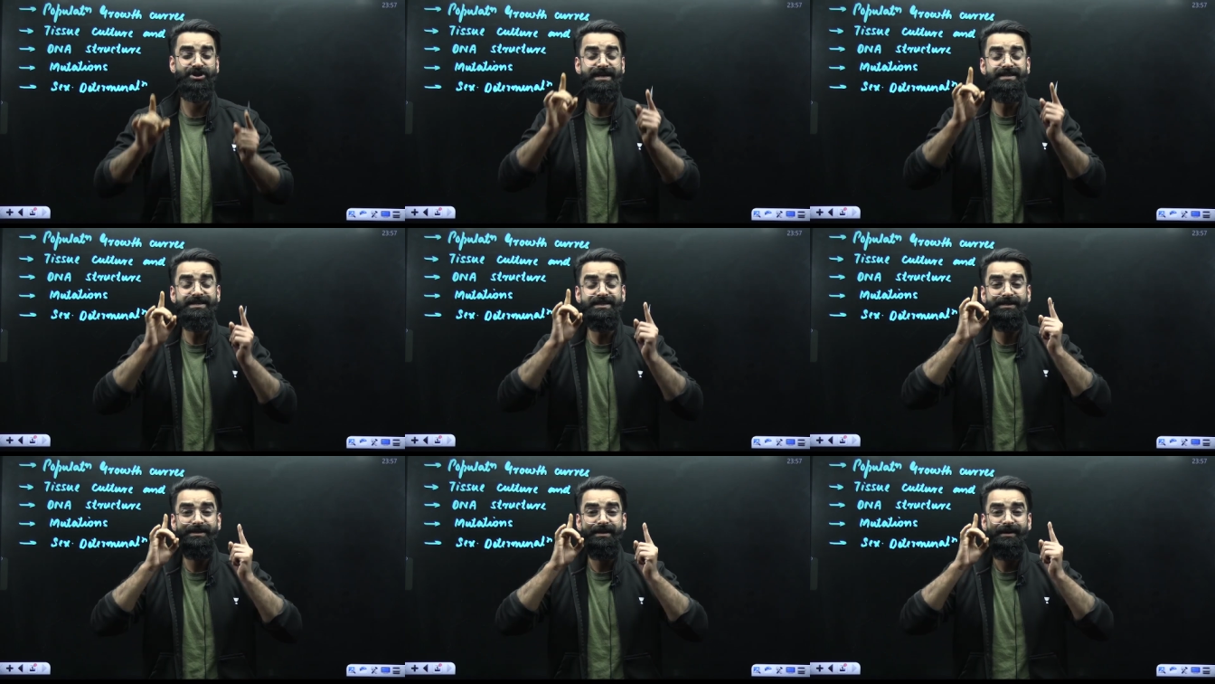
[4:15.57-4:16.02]

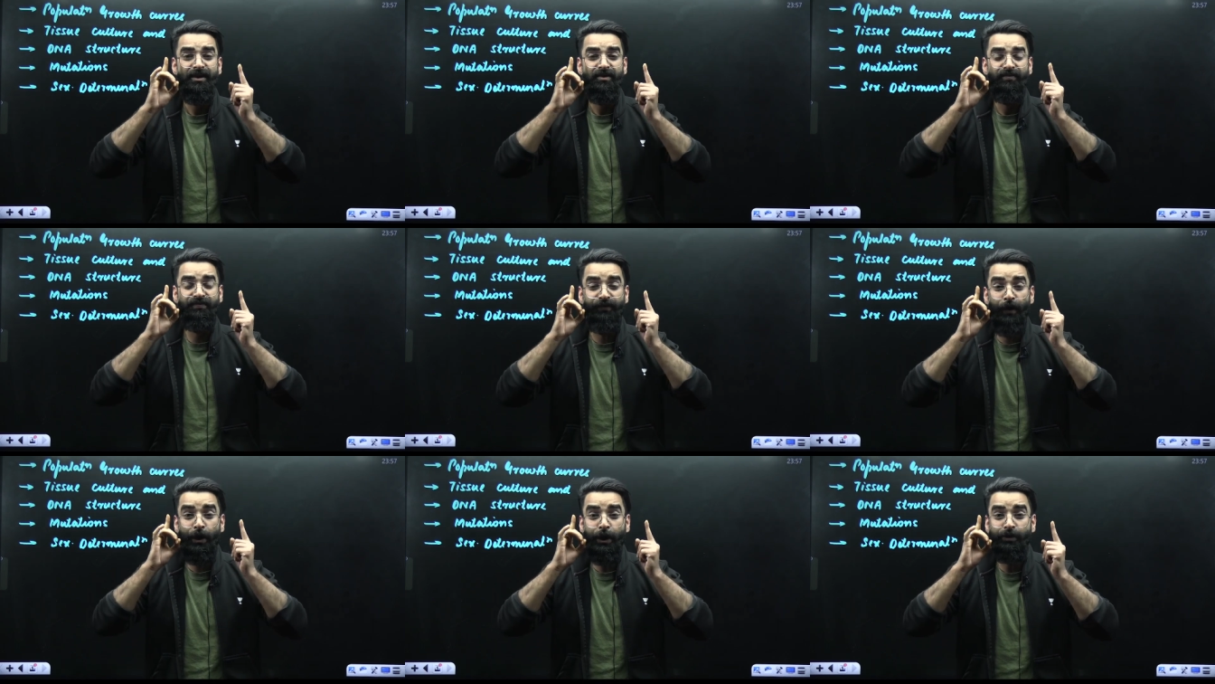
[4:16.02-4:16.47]
just
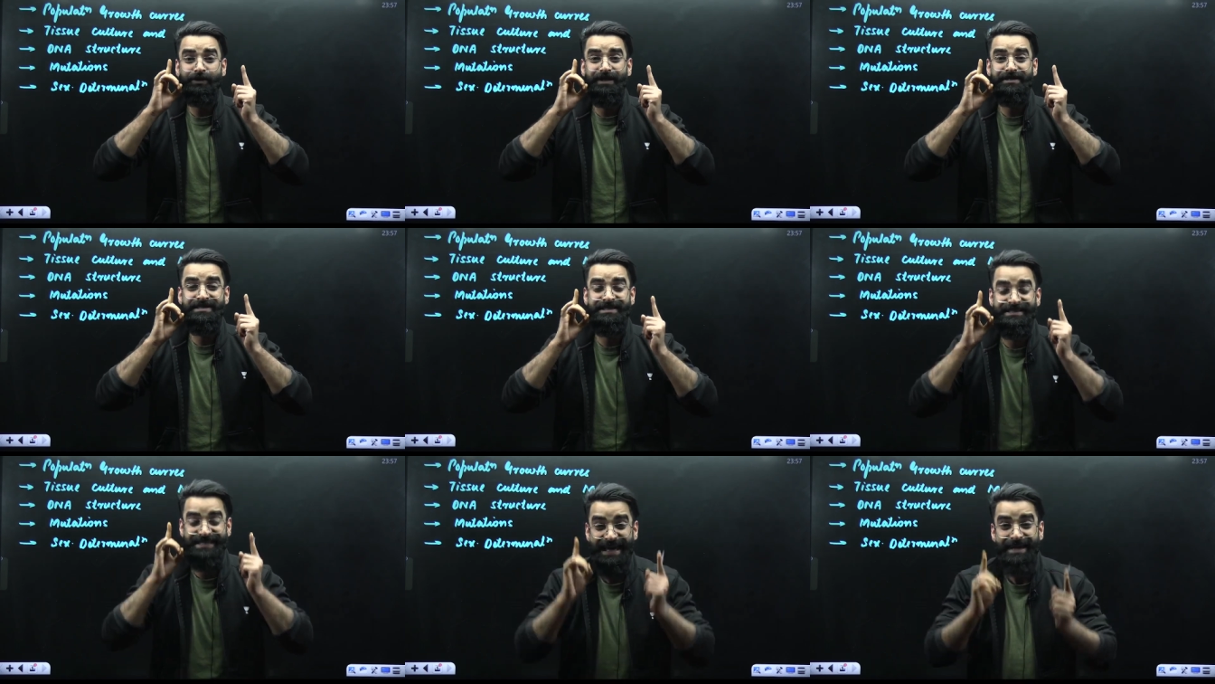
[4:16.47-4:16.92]
follow
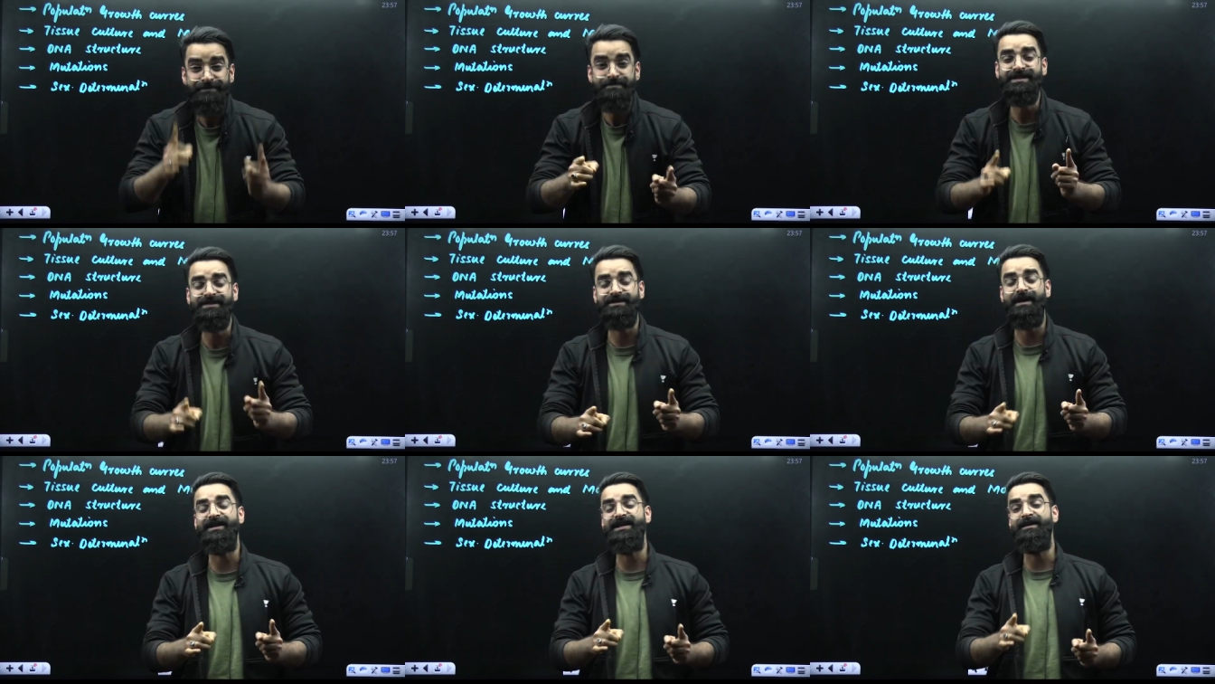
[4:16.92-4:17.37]
the same
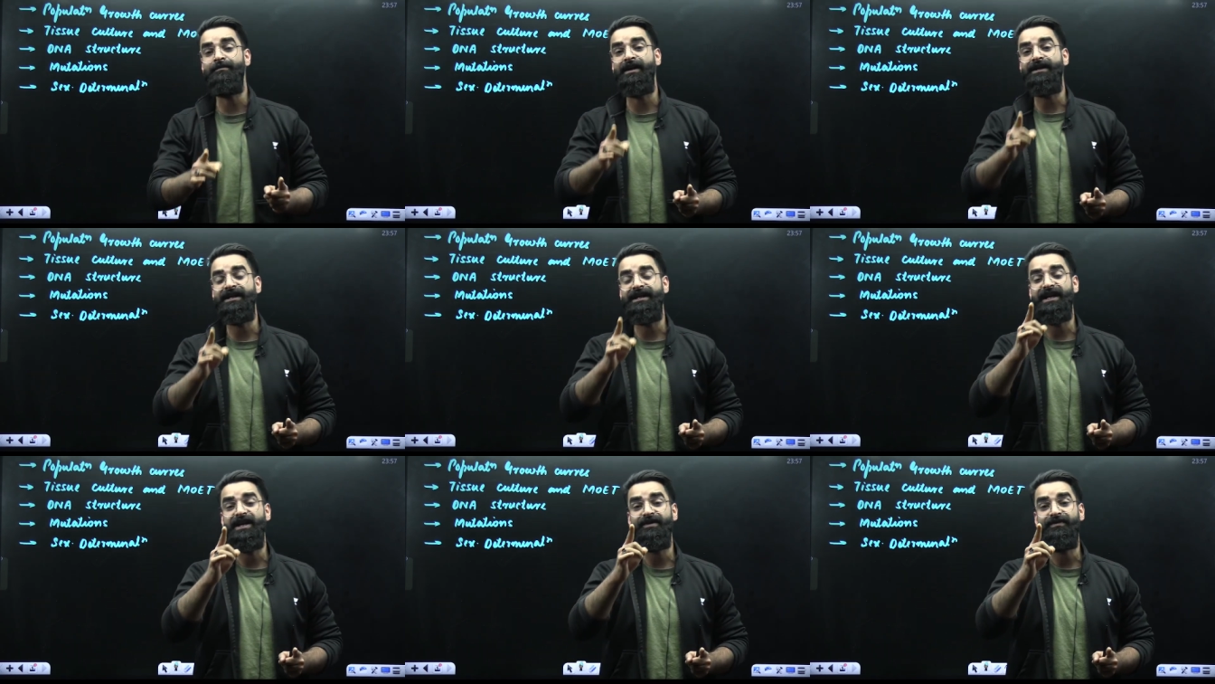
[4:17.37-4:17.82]
study
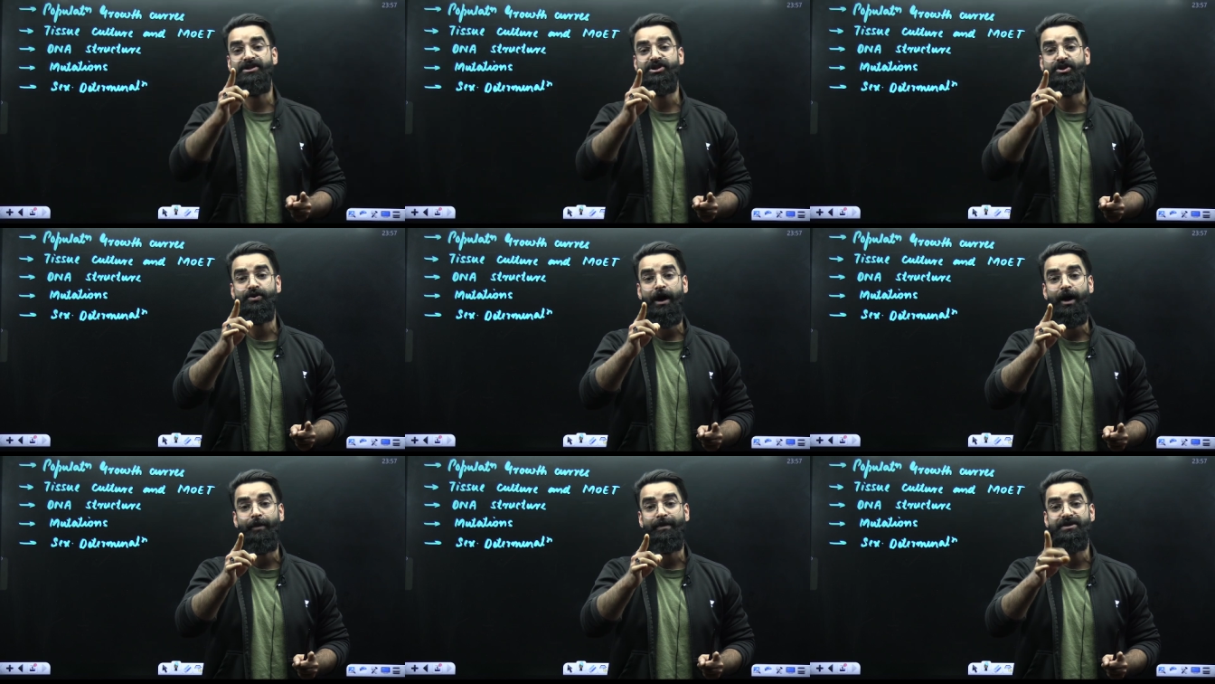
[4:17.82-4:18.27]
material which
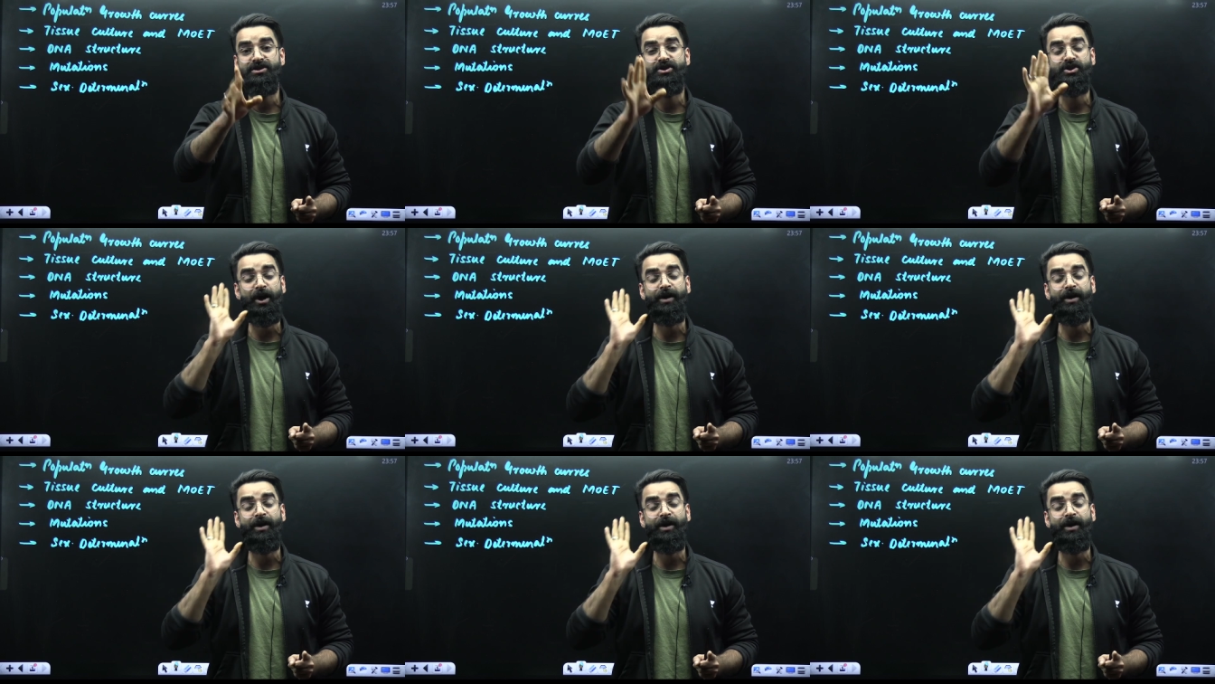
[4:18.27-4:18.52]
you have been